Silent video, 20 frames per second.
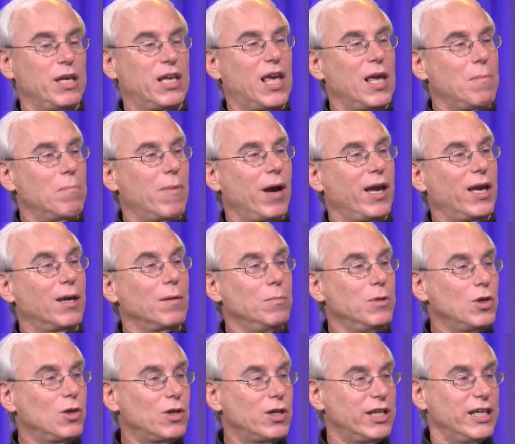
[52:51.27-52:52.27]
became my
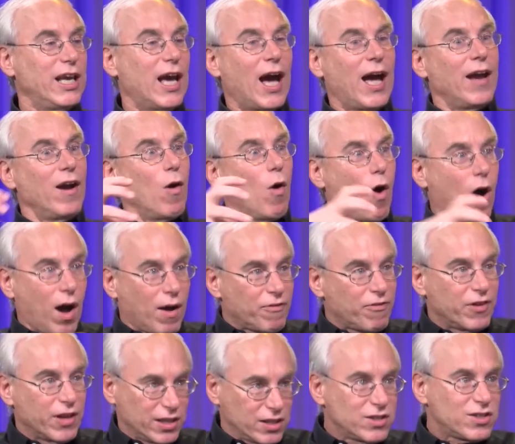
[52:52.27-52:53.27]
community. I
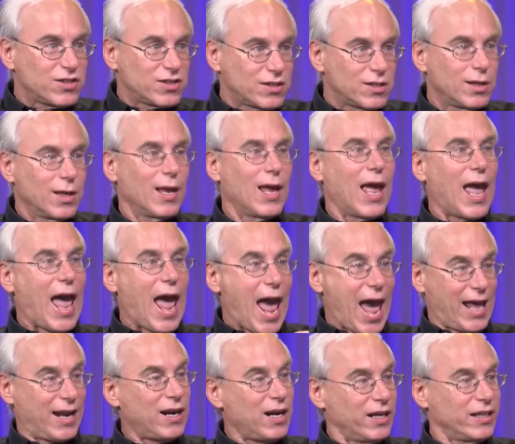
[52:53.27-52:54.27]
officed yes.
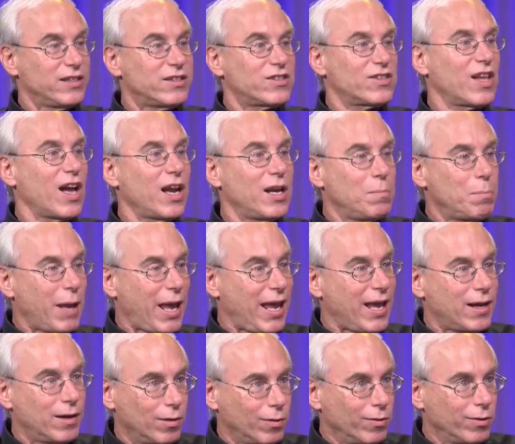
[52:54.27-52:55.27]
at Einstein
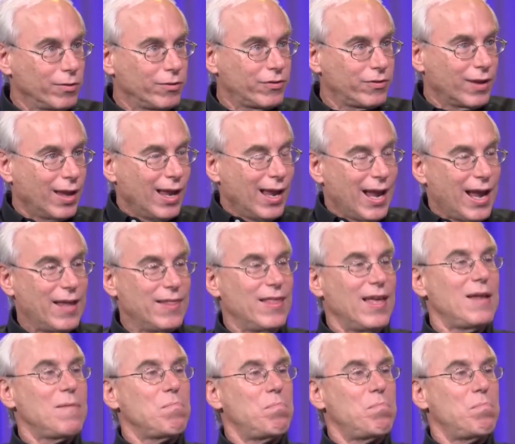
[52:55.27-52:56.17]
Bagels, yes. and then